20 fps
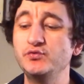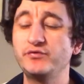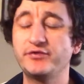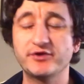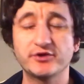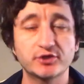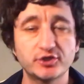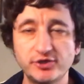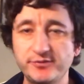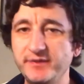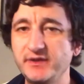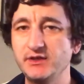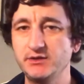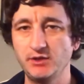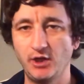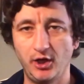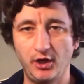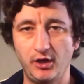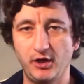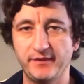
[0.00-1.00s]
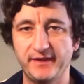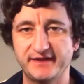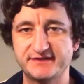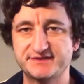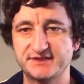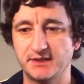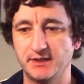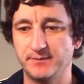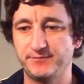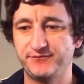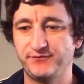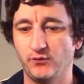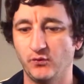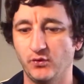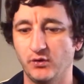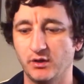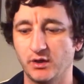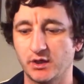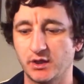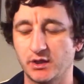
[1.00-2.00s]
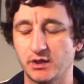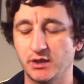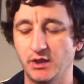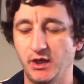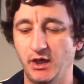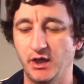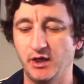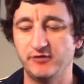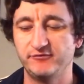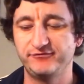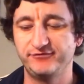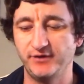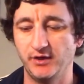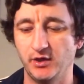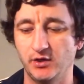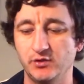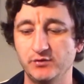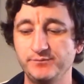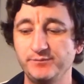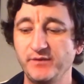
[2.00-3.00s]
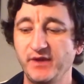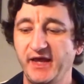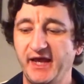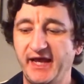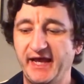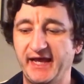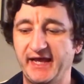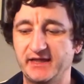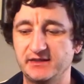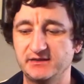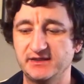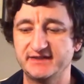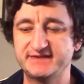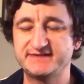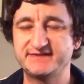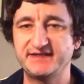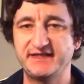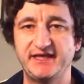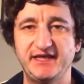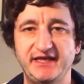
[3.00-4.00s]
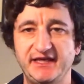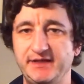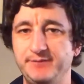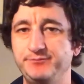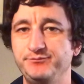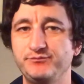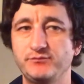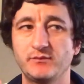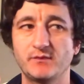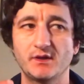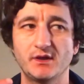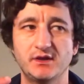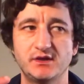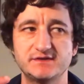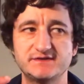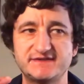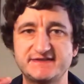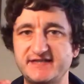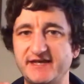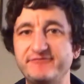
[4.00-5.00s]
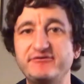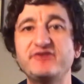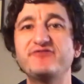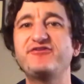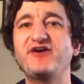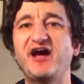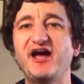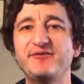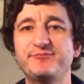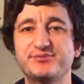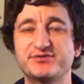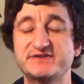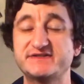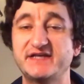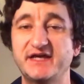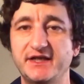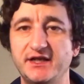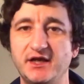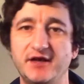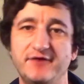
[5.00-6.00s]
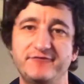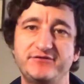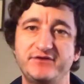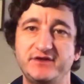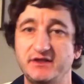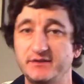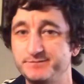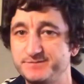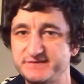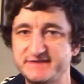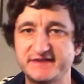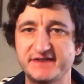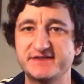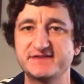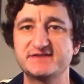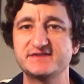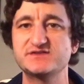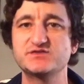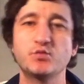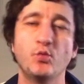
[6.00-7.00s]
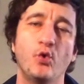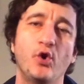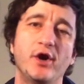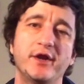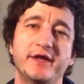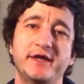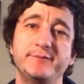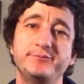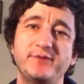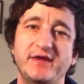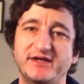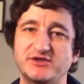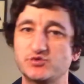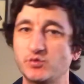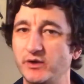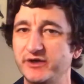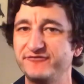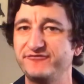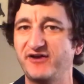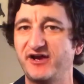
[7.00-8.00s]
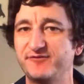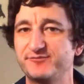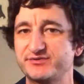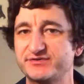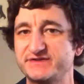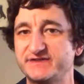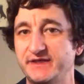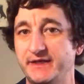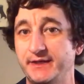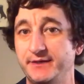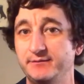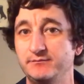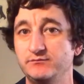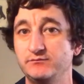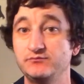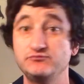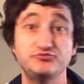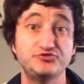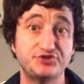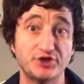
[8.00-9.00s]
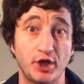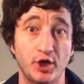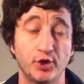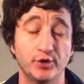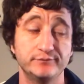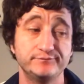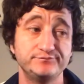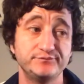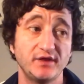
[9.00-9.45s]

there could be a law that's up for vote, and let's say 75% of the citizens want it and 25% don't.